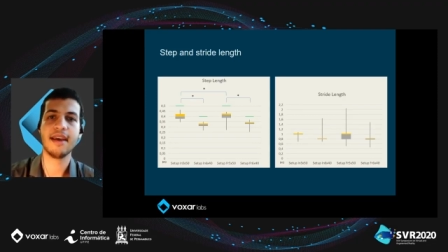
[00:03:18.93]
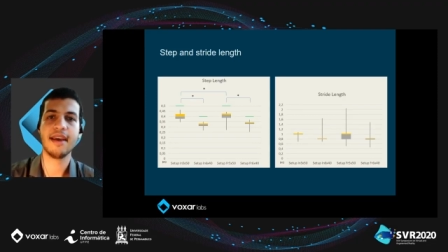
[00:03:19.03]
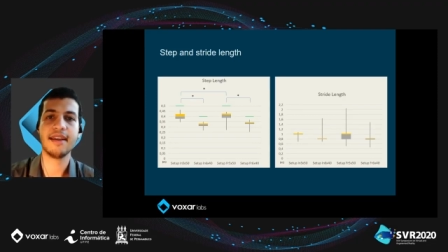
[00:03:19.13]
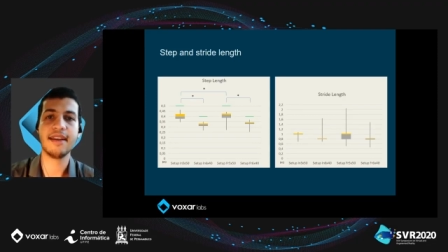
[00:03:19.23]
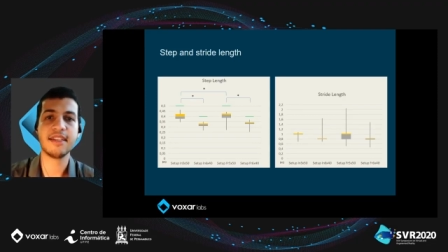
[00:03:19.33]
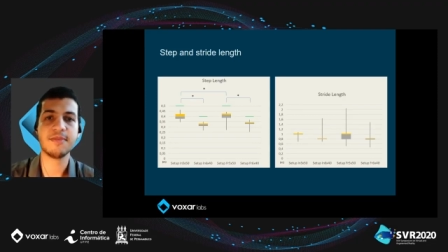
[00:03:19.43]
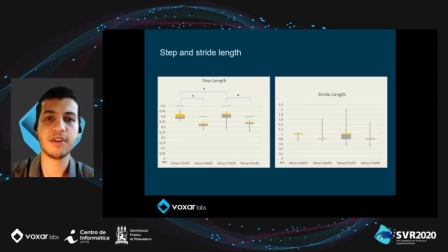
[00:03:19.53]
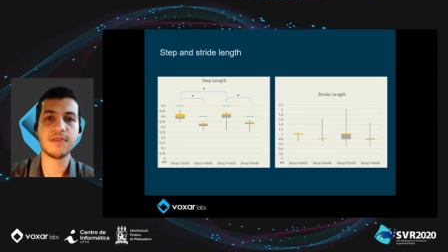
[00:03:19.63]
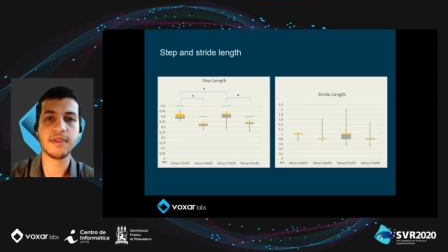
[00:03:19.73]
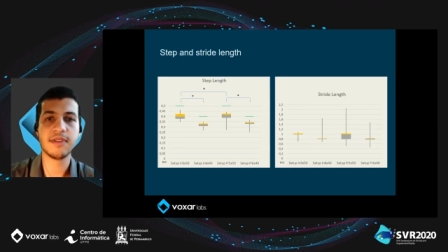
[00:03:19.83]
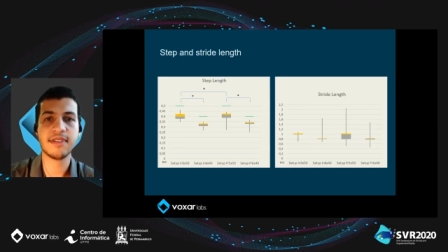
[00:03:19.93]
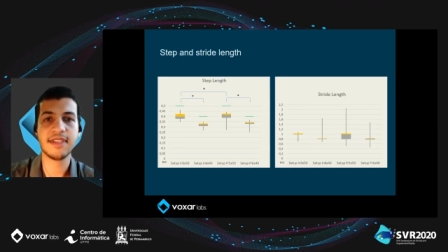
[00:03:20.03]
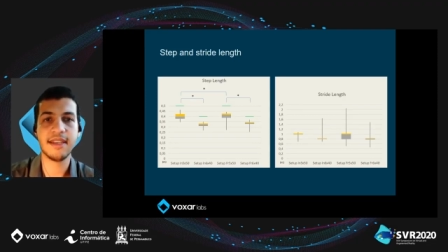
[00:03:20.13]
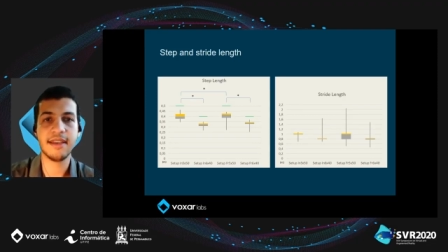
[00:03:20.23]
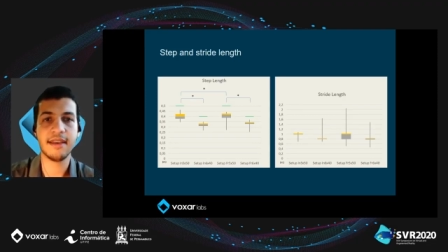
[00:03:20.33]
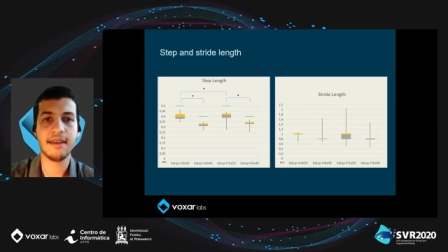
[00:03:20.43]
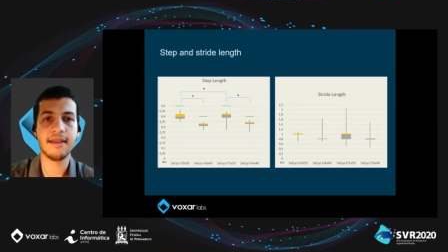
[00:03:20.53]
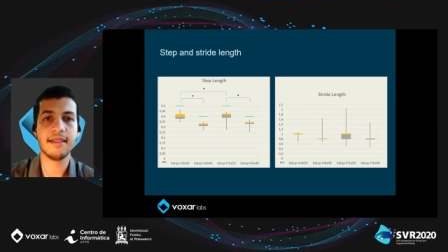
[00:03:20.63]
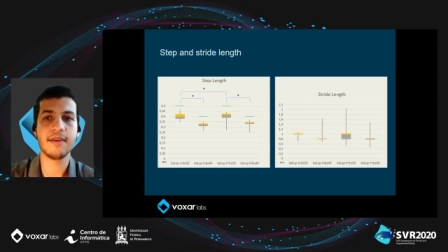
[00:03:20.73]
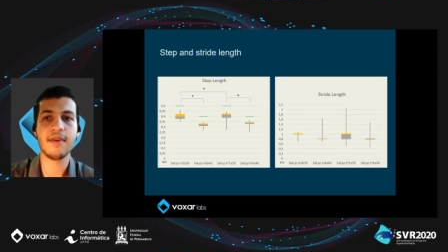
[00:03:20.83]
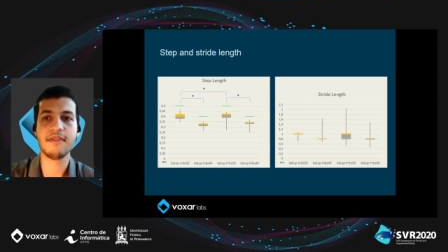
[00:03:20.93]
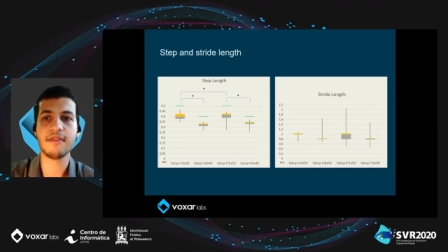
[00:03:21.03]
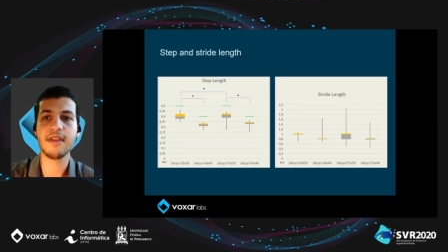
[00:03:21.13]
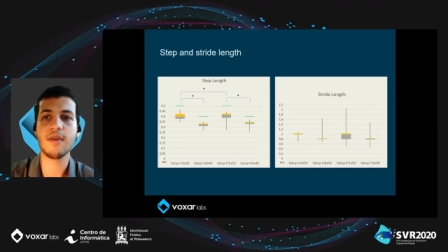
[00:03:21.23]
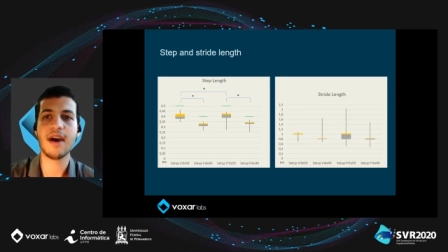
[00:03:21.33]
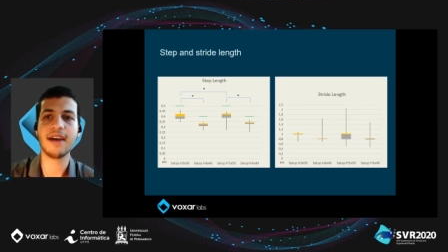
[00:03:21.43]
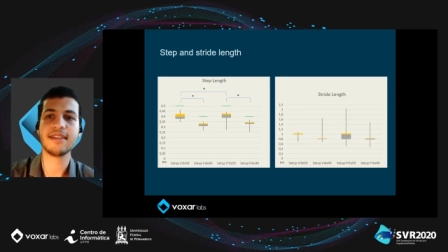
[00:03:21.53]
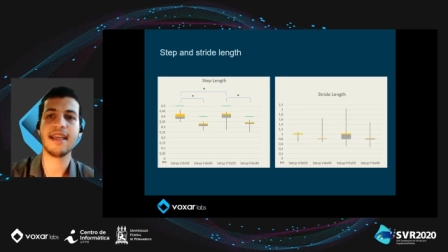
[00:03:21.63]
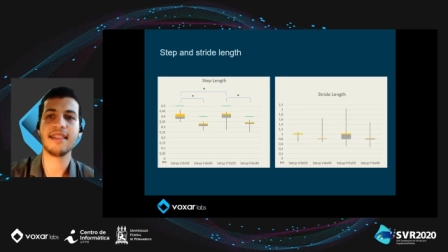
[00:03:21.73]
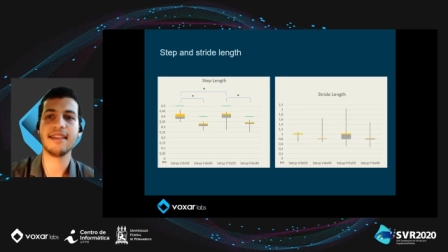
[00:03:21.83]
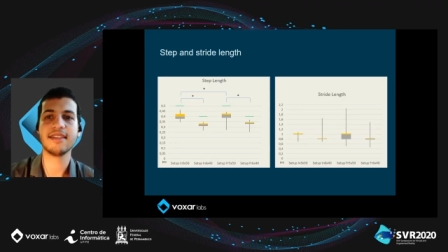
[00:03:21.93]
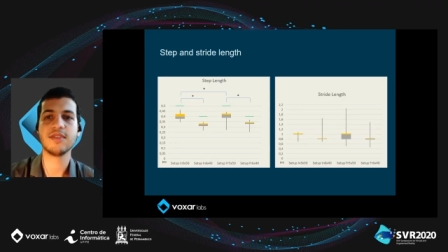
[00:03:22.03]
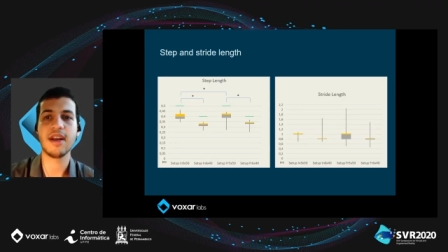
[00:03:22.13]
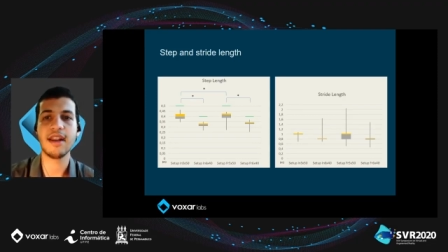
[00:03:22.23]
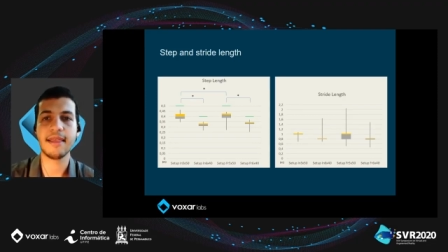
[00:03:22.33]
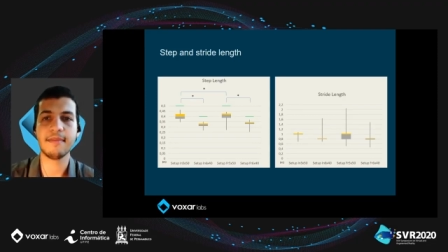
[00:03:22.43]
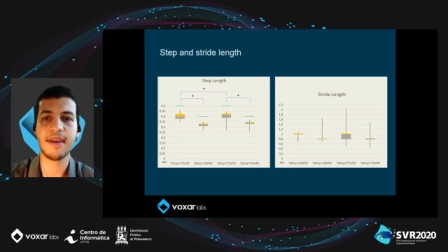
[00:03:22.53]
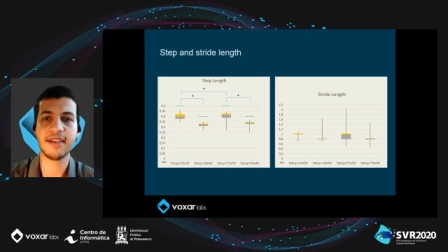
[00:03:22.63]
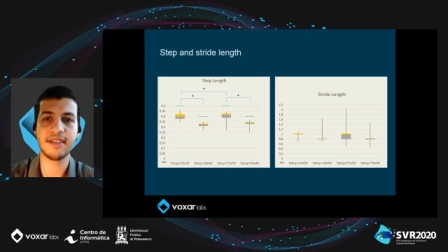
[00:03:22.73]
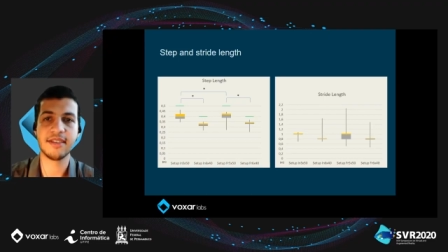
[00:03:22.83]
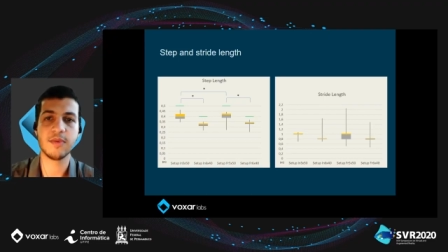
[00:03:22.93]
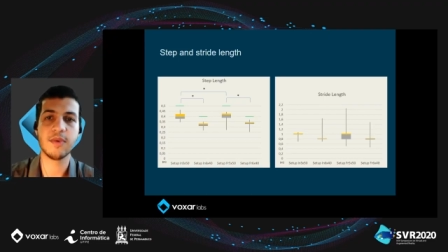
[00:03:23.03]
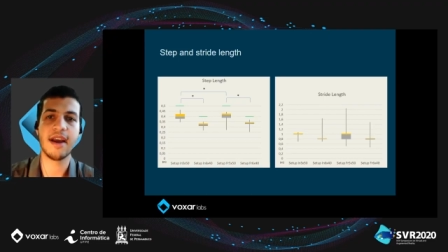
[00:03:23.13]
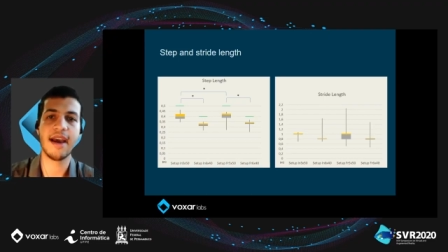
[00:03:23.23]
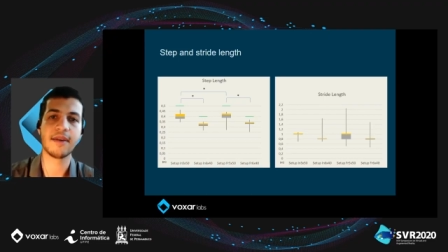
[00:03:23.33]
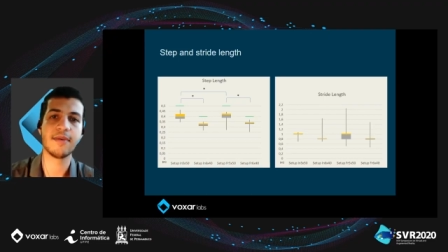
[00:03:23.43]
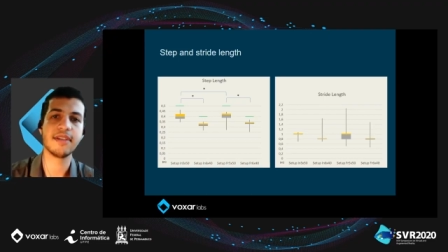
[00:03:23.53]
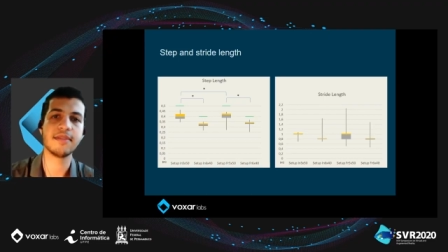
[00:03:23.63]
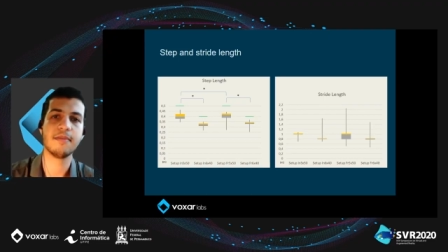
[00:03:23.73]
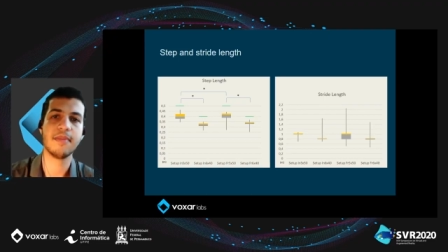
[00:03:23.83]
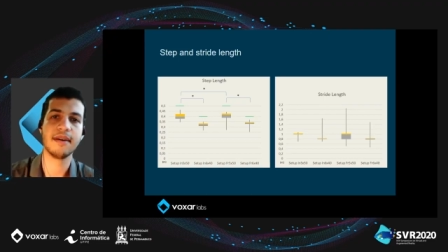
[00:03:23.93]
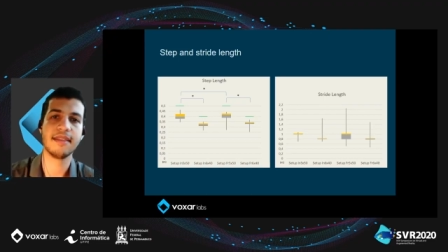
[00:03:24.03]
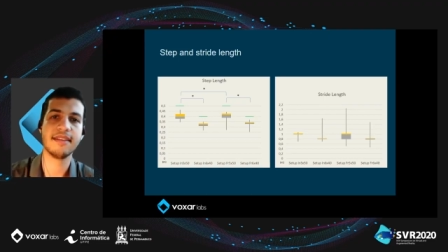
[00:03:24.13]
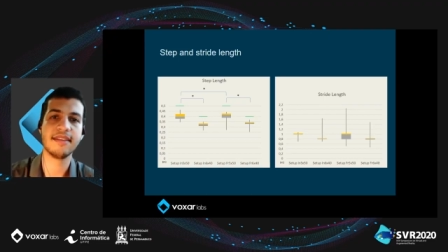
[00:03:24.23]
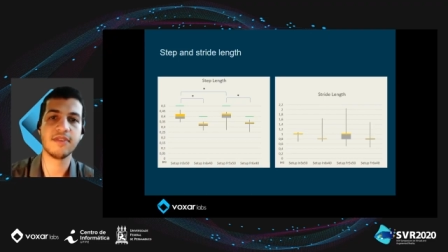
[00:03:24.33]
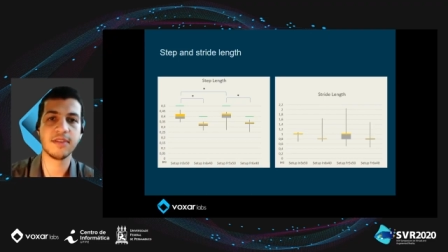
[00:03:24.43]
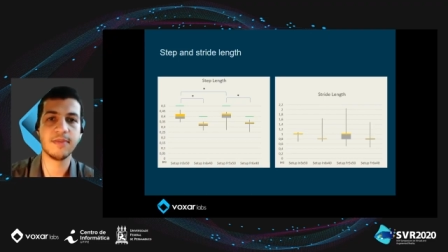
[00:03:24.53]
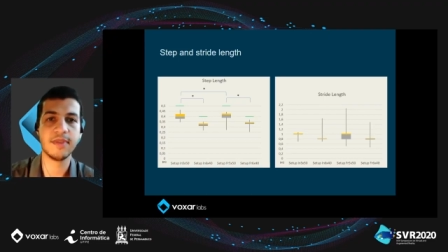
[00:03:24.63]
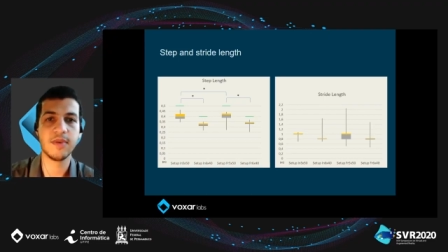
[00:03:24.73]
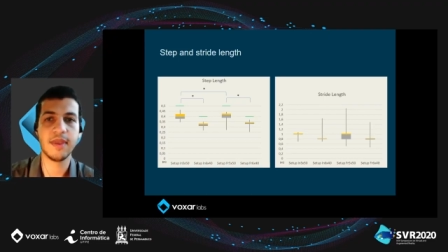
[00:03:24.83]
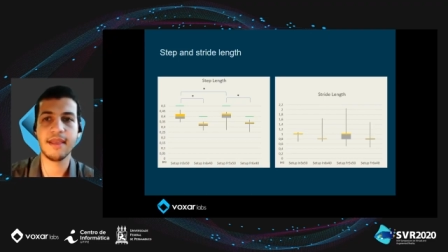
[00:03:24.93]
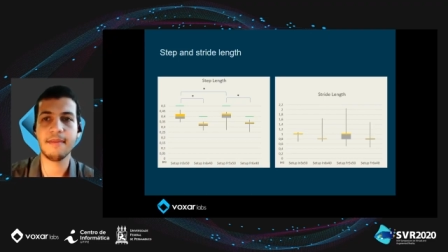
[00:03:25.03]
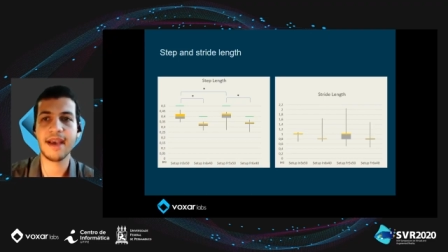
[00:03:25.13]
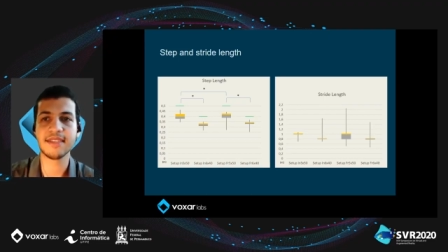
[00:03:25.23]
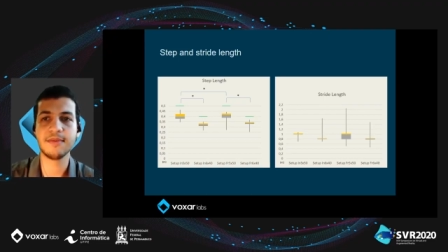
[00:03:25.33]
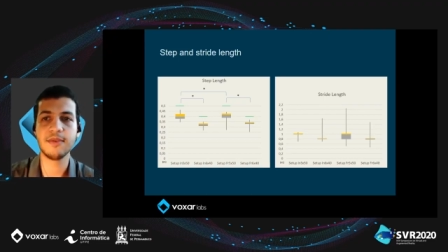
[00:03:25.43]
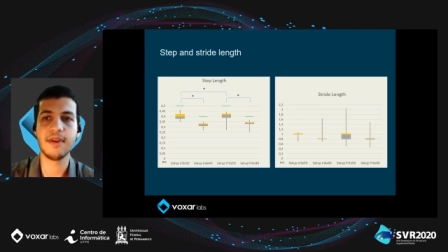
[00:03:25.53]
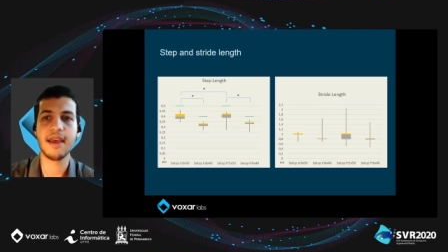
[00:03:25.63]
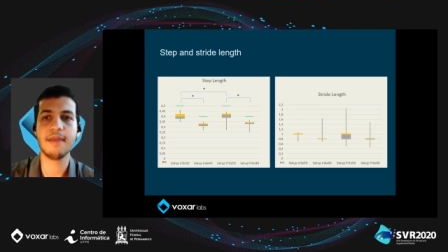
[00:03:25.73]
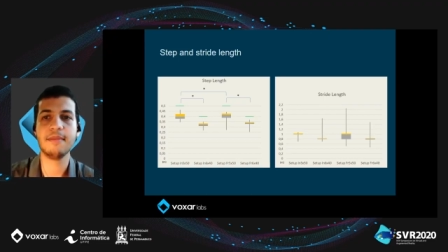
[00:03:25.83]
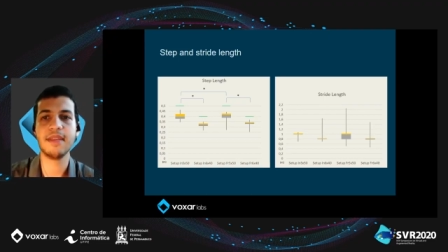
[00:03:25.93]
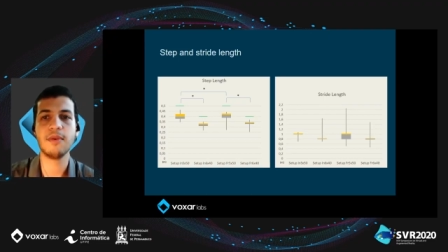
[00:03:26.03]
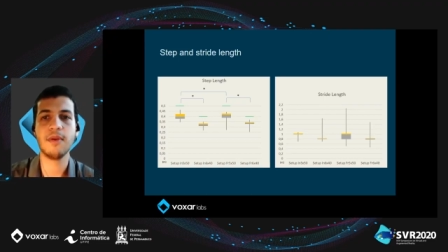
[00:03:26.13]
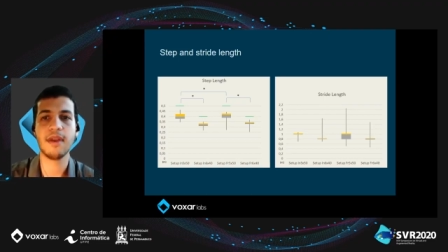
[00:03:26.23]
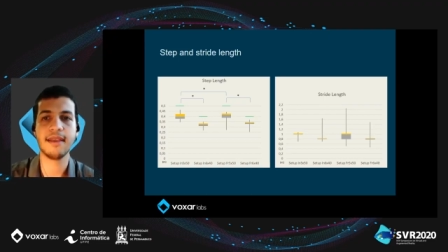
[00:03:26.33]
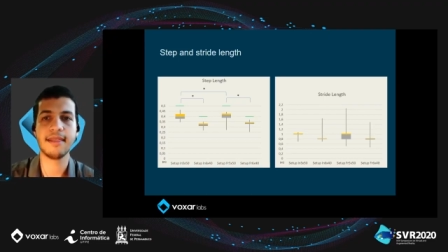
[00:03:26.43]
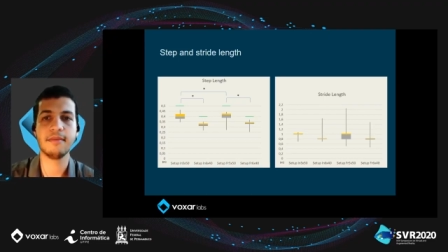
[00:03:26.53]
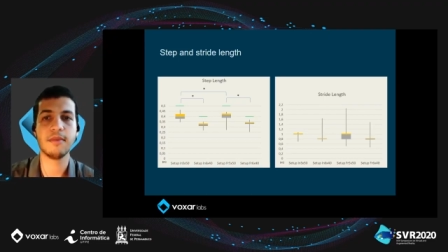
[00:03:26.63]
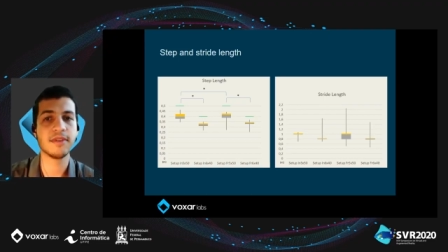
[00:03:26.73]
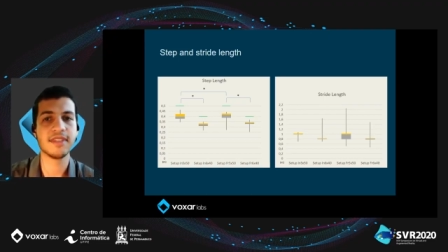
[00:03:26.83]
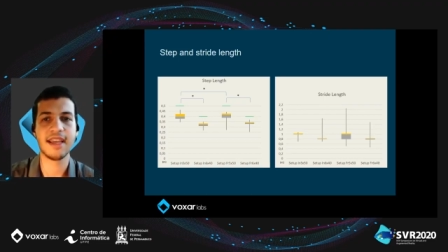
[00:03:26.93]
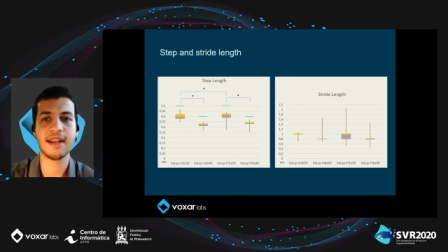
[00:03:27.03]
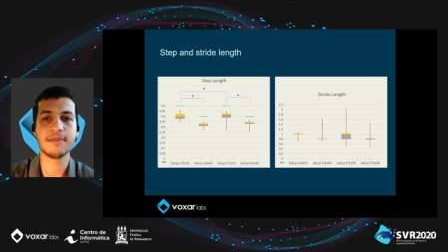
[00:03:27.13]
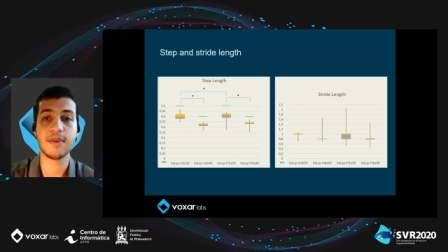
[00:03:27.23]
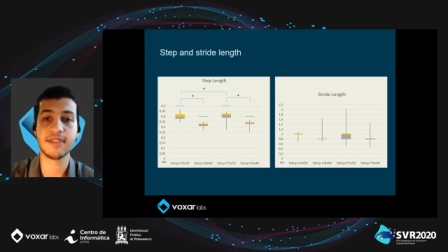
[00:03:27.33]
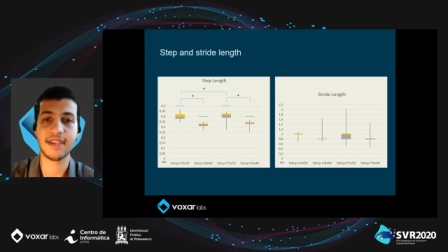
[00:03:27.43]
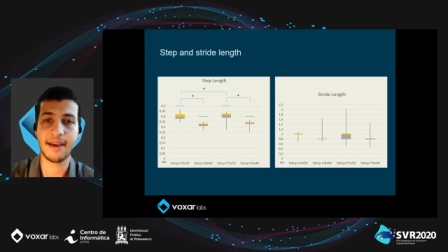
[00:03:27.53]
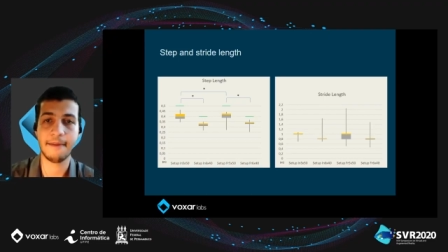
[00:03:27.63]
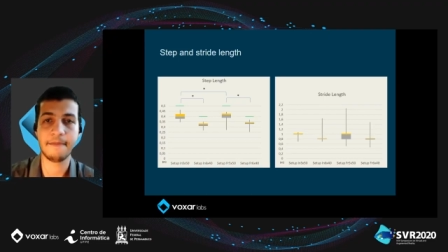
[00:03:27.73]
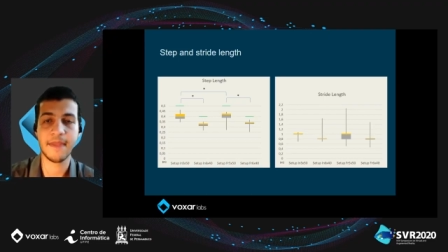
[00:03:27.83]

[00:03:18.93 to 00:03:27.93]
and it is possible to see in the graph on the right that the stride length measures were accurate, but the difference between the maximum and minimum length in most setups was high,